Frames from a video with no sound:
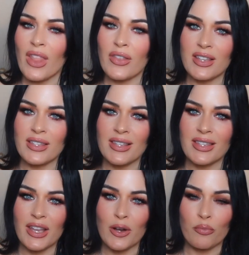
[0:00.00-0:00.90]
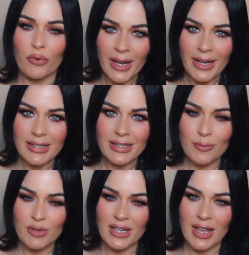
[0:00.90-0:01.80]
This is their brand.
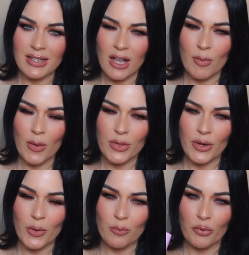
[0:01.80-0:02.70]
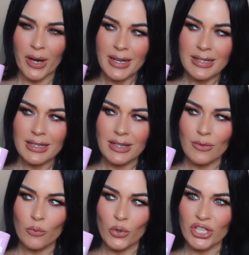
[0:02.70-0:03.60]
Ipsy has come out with their own brand,
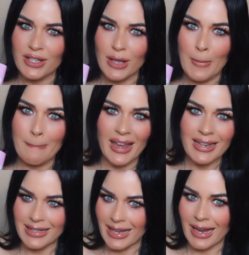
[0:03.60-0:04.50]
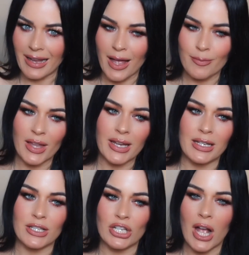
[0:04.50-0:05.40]
which is amazing. I'm
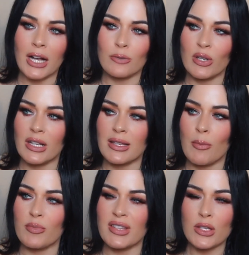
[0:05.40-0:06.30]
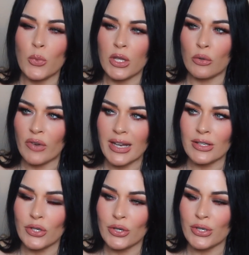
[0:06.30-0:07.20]
like shocked because I'm obsessed with their
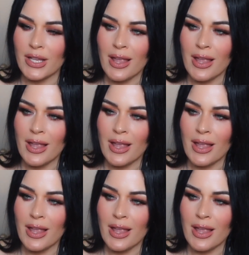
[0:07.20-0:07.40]
razors.